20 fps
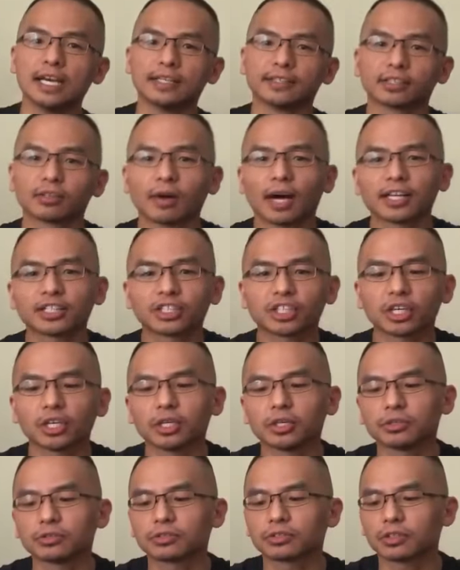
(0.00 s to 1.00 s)
So I
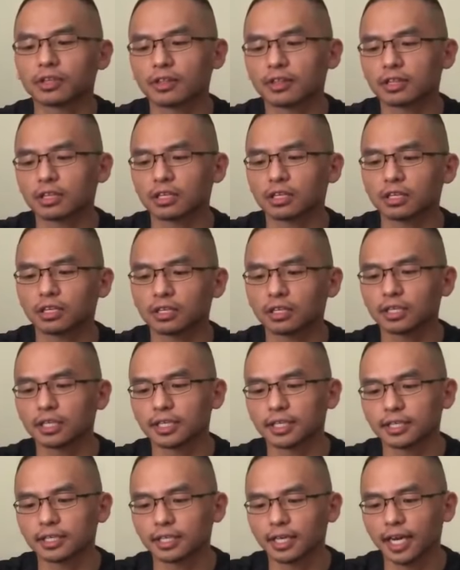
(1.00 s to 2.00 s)
chose the
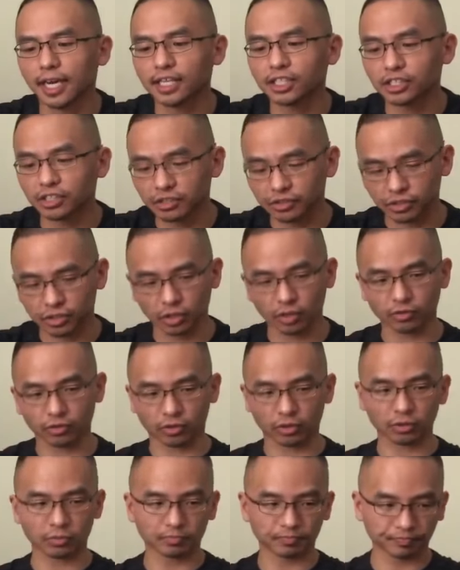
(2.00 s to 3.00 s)
Aegean
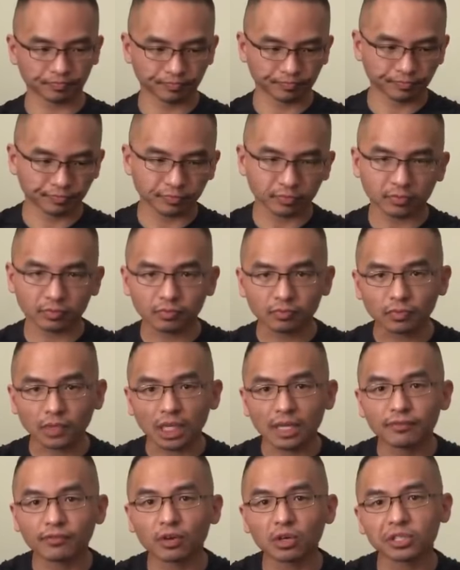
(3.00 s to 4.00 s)
Silver.
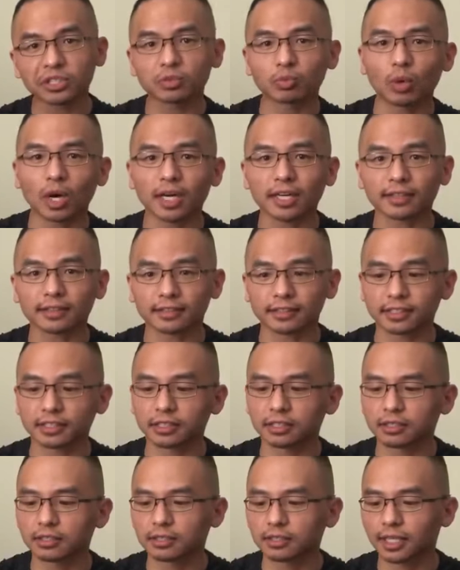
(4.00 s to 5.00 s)
I've always wanted
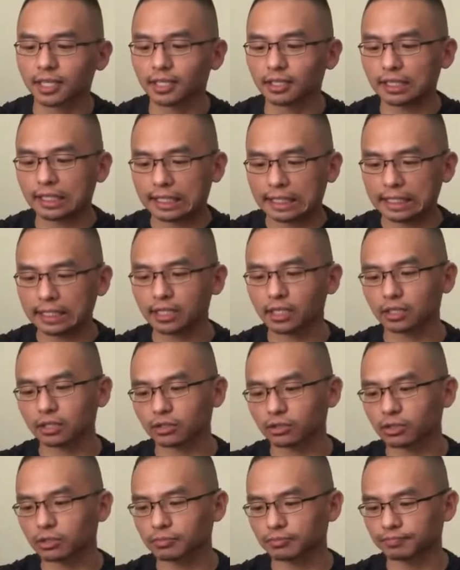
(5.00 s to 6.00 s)
this LED
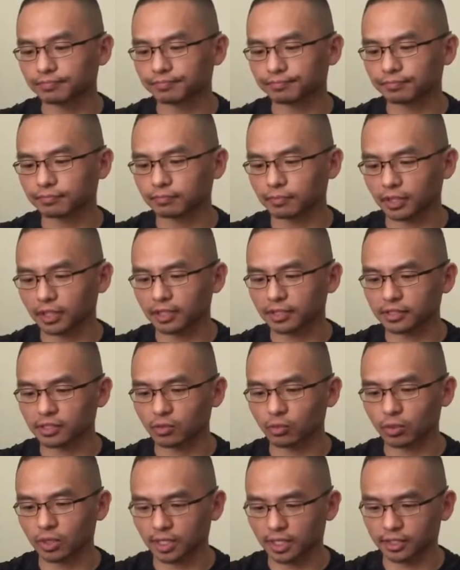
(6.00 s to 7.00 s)
color because I
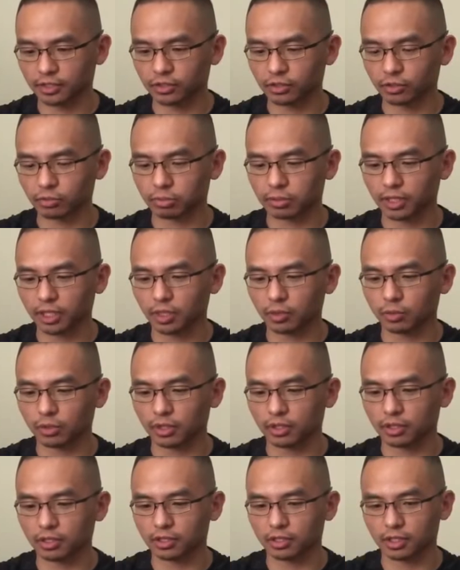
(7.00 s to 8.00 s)
wanted to play
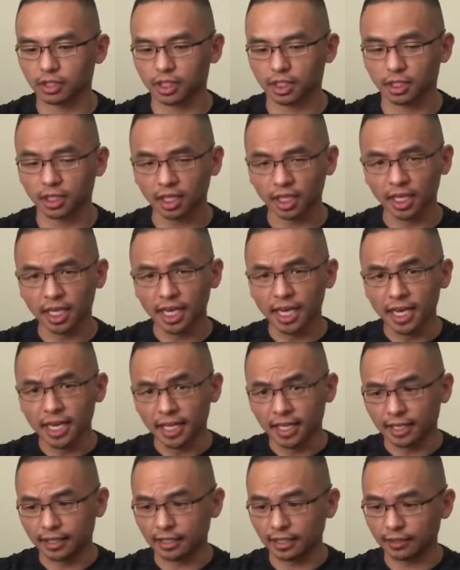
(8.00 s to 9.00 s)
with the
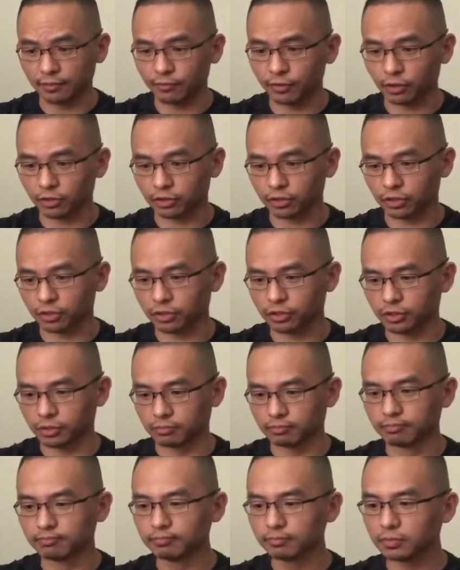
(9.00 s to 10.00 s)
leaf filters.
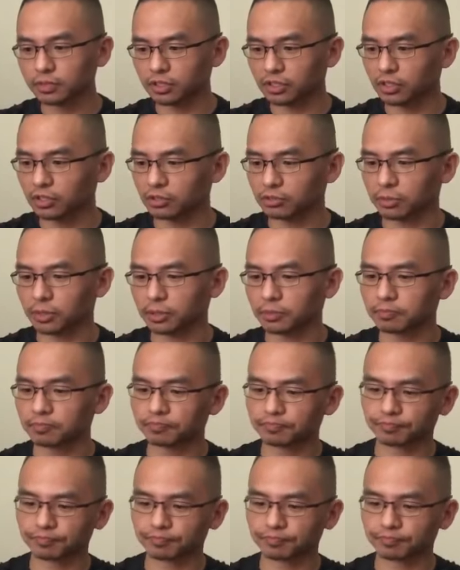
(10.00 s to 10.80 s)
Excuse me.